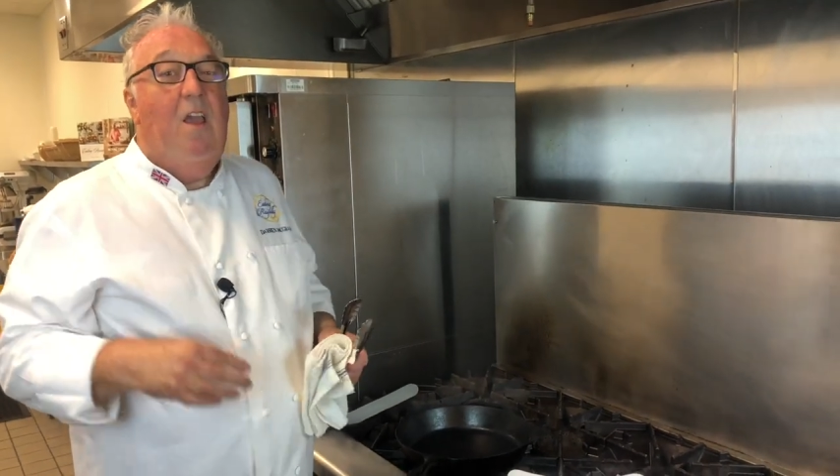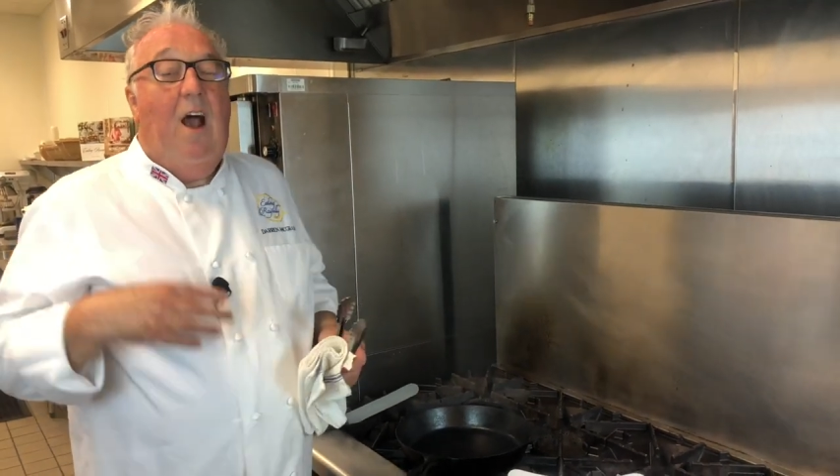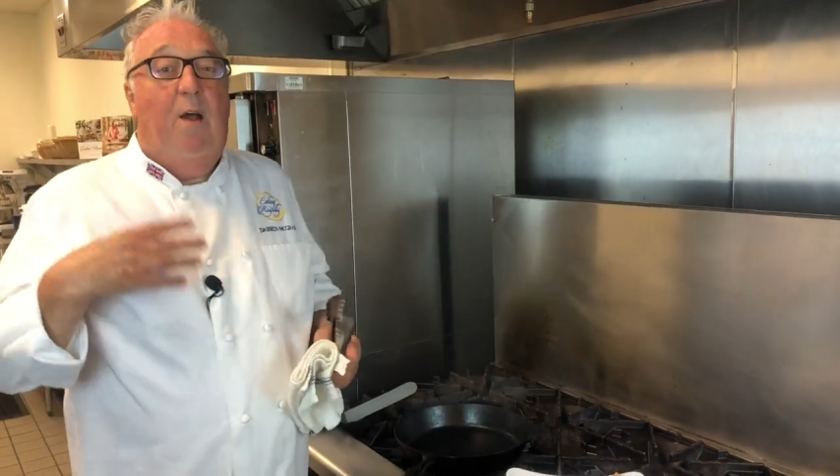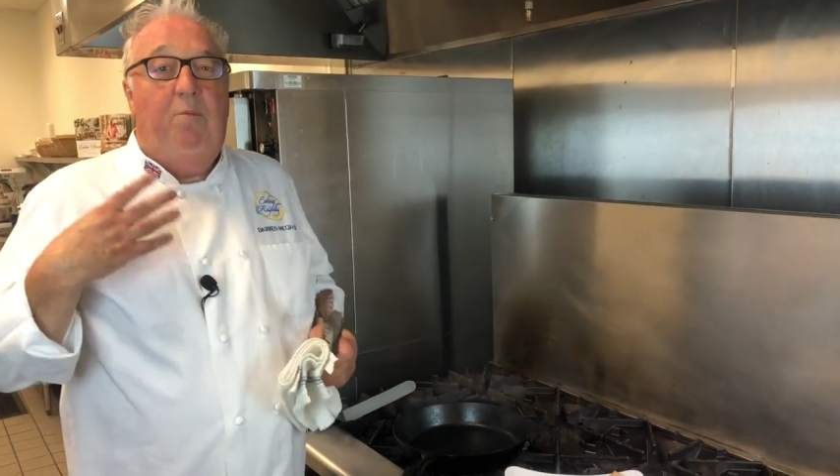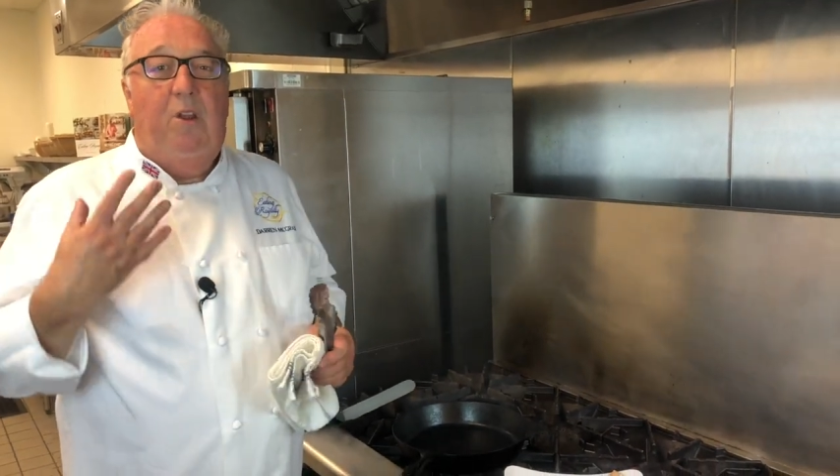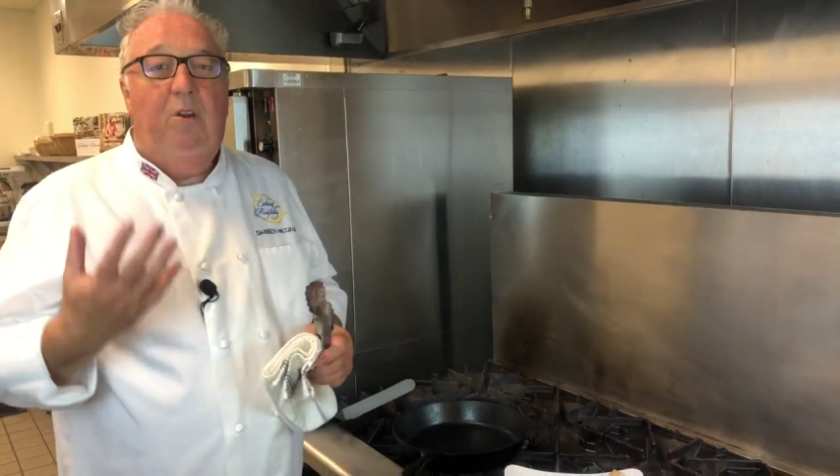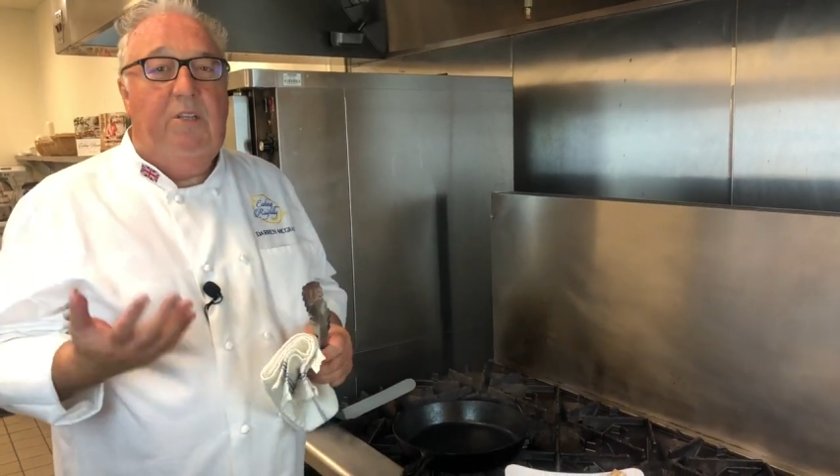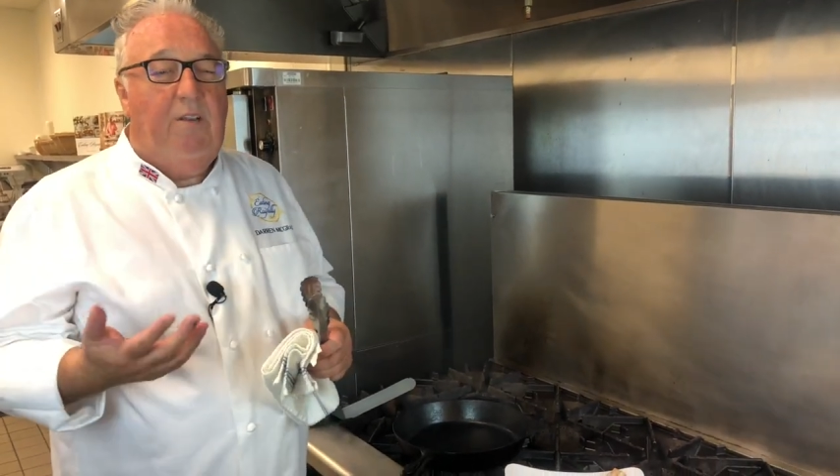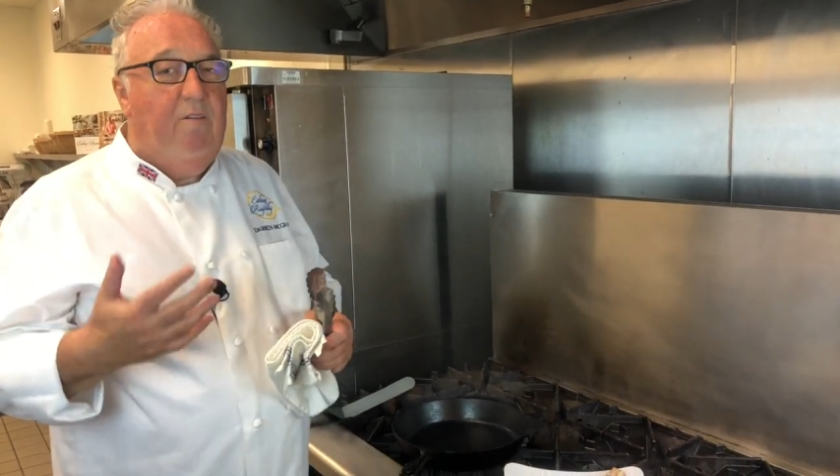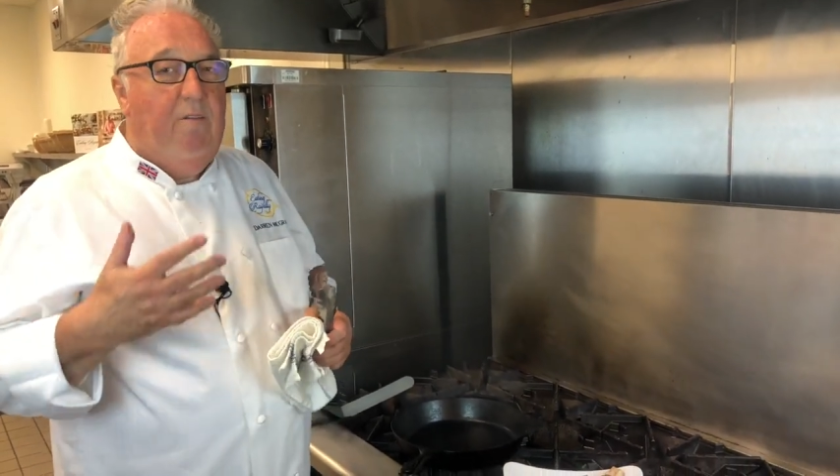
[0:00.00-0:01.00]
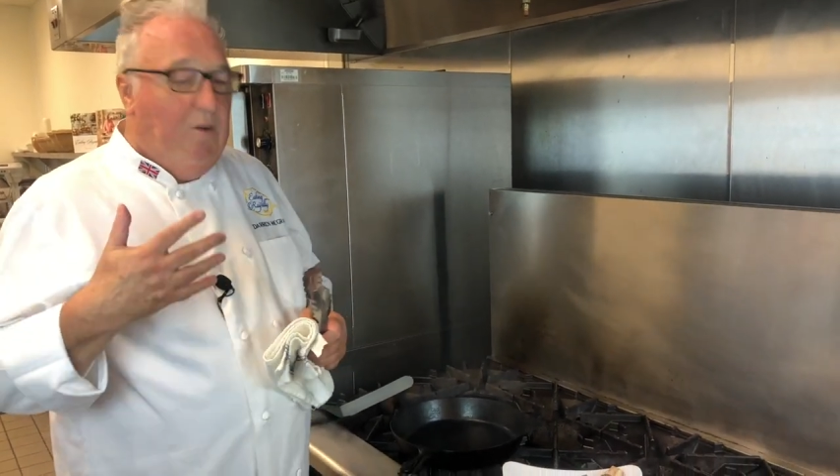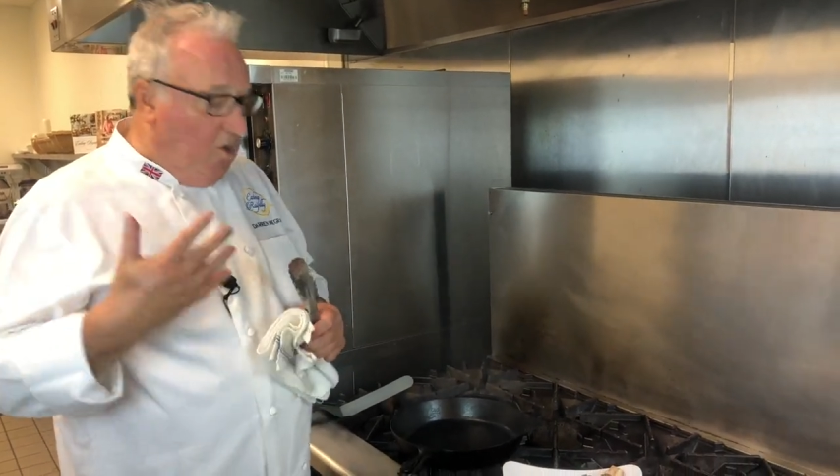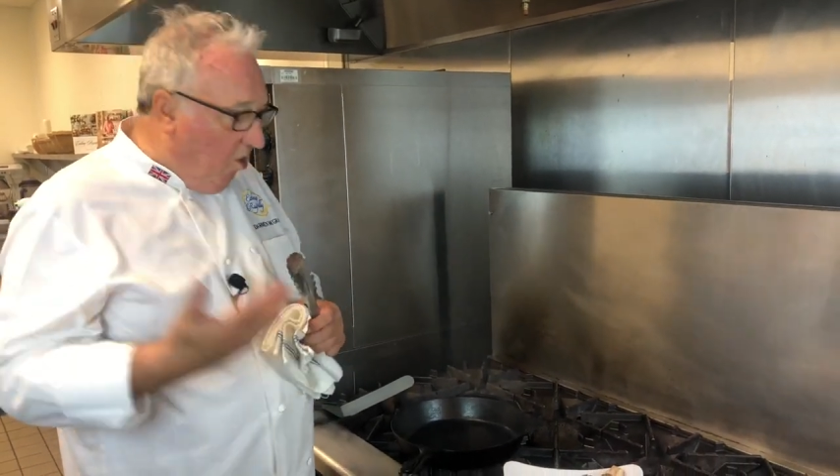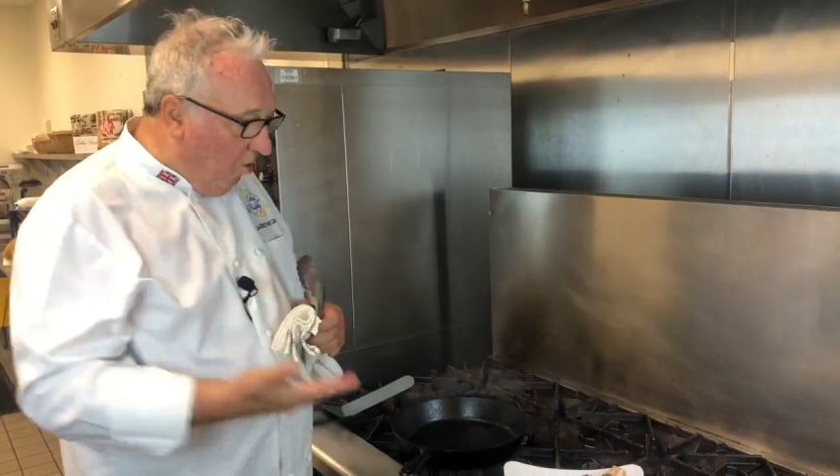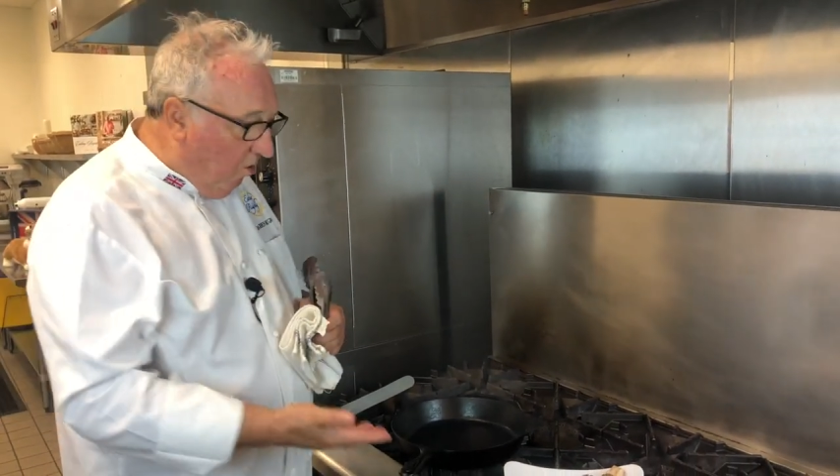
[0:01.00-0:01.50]
I'm using
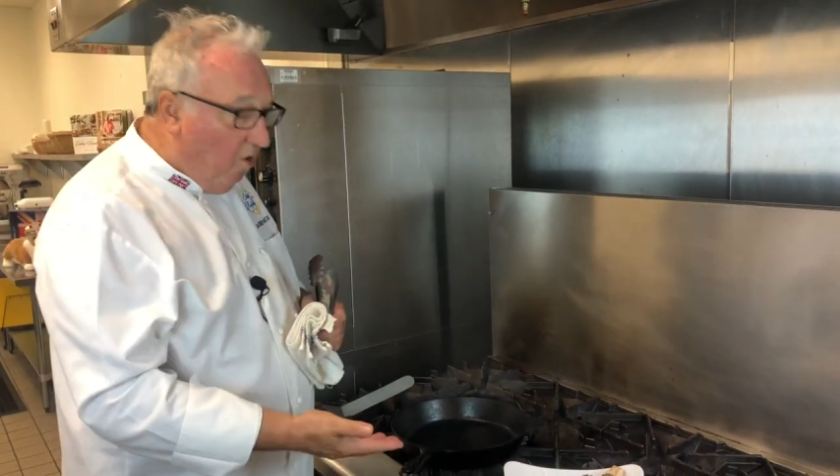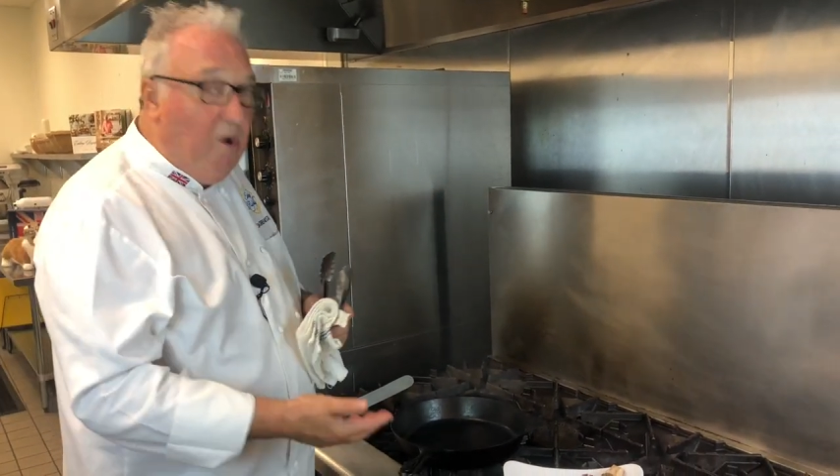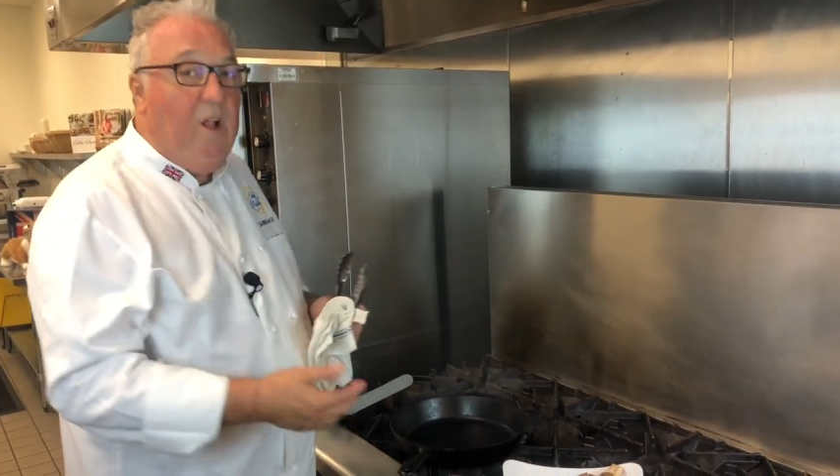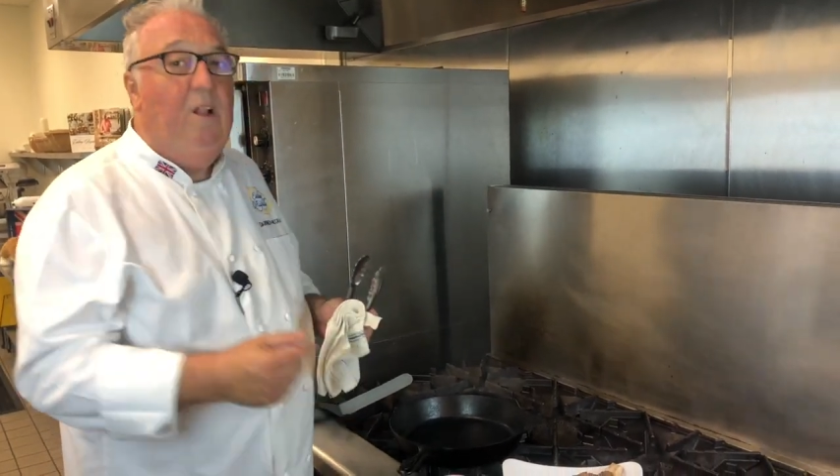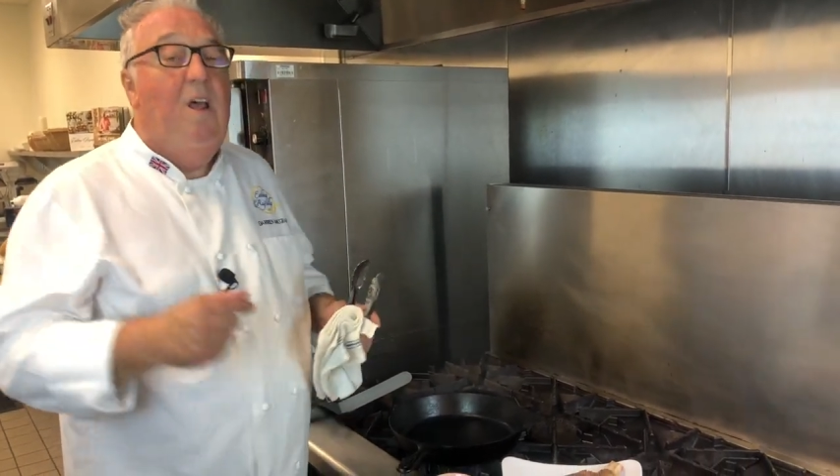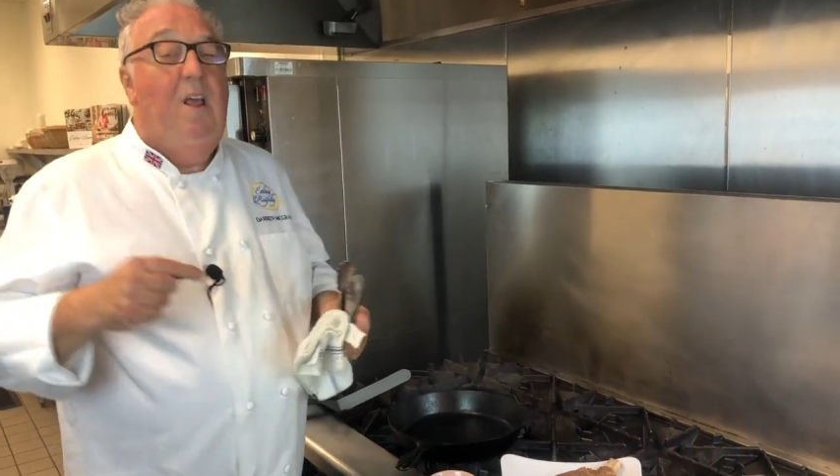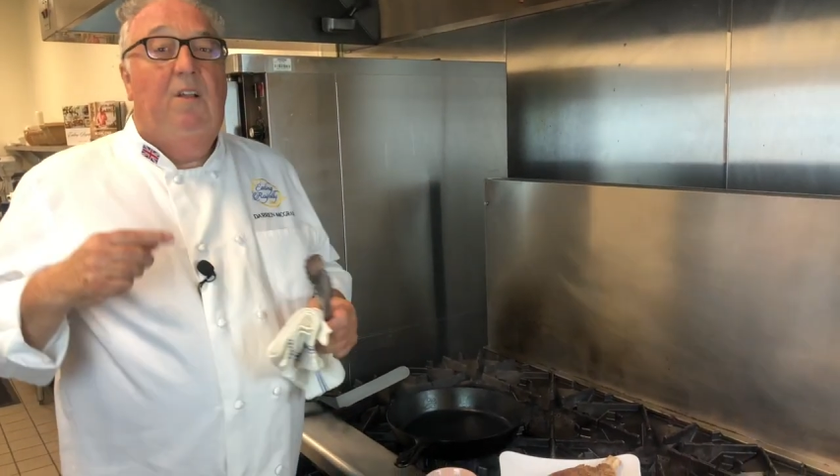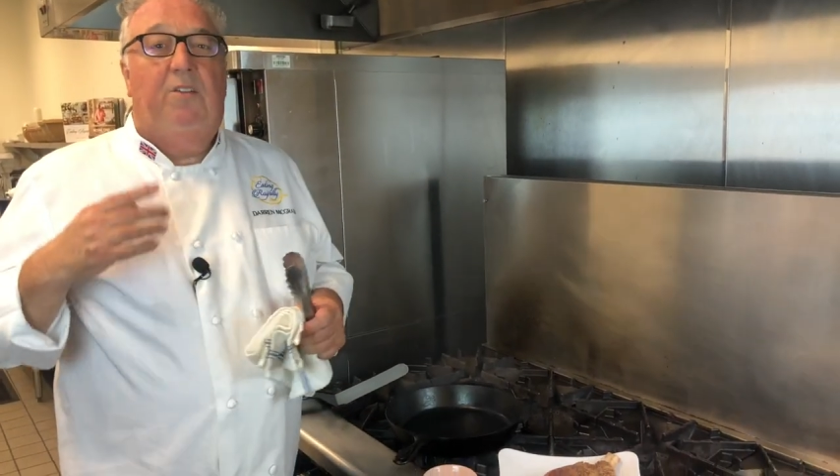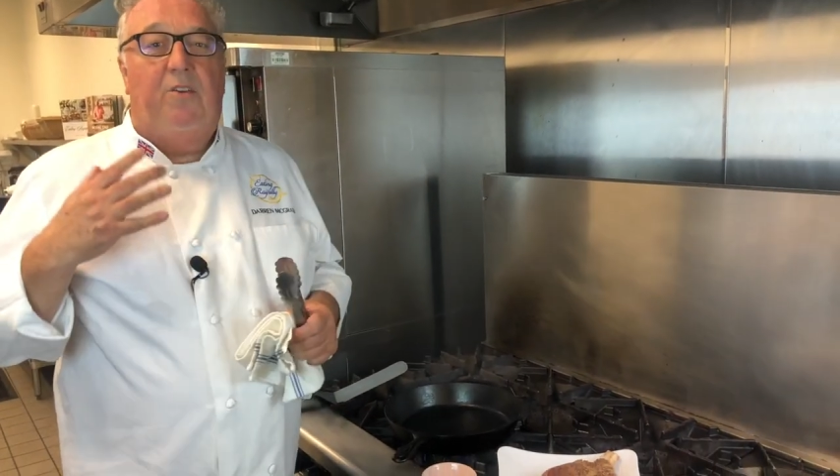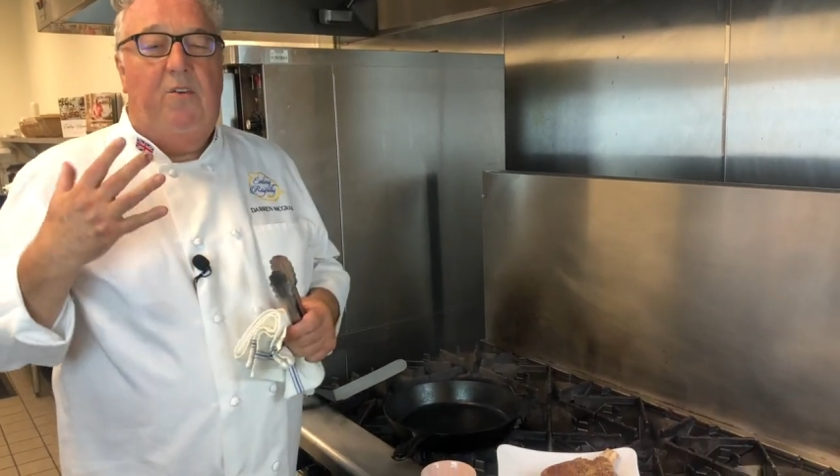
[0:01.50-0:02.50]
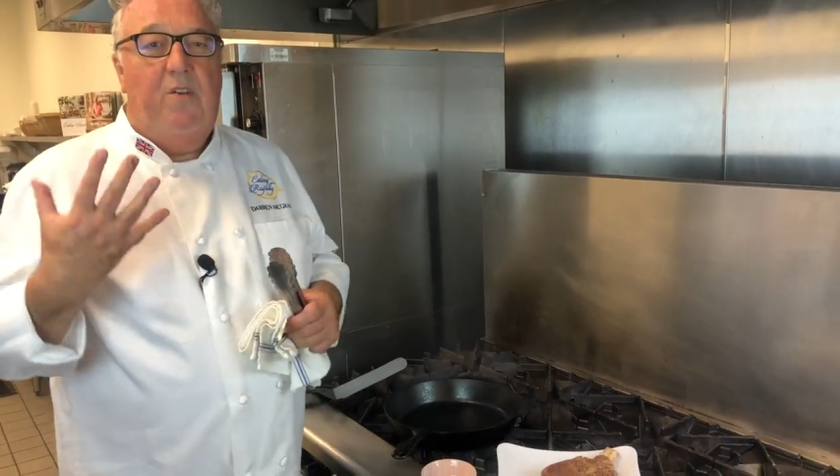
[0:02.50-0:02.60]
corn oil, so you